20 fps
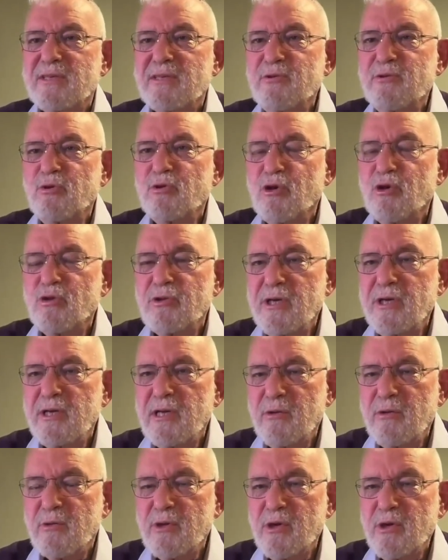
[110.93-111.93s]
you
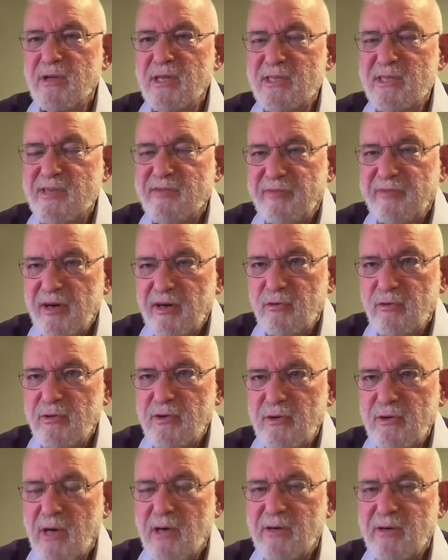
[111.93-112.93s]
don't It's a fact on
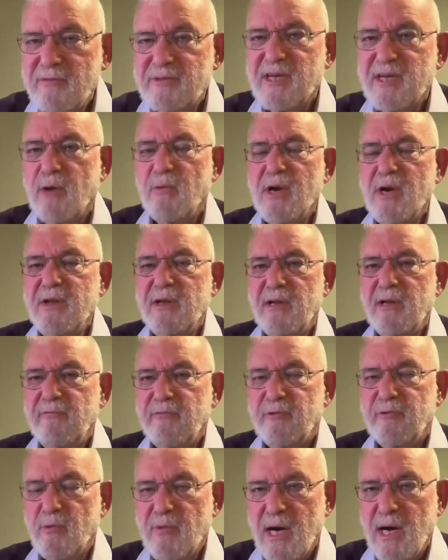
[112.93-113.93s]
the ground. Someone
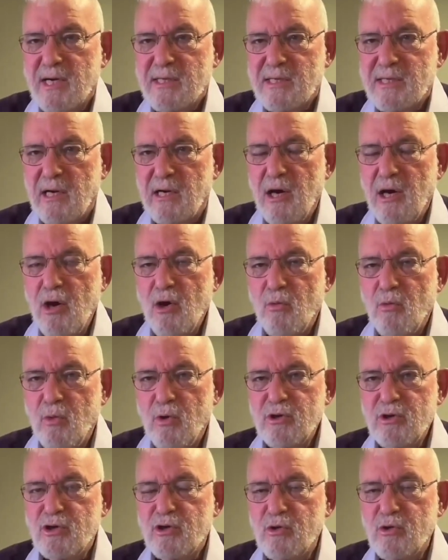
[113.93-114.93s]
from Gaza
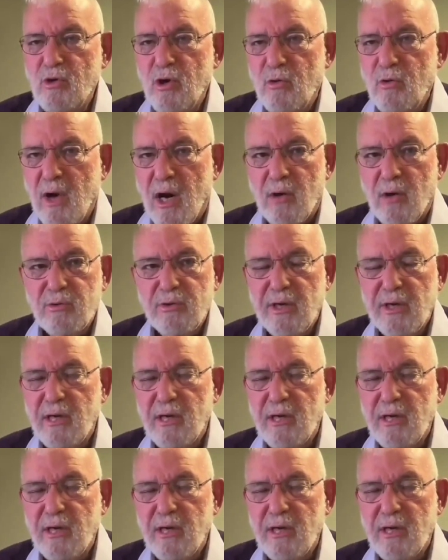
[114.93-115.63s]
wants to go out, they